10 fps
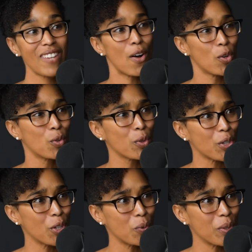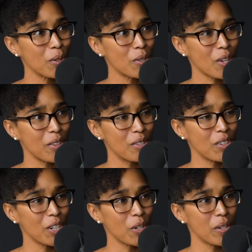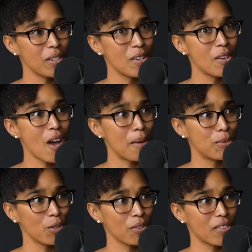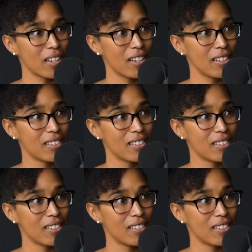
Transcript: How old were you when you saw this video and observed that?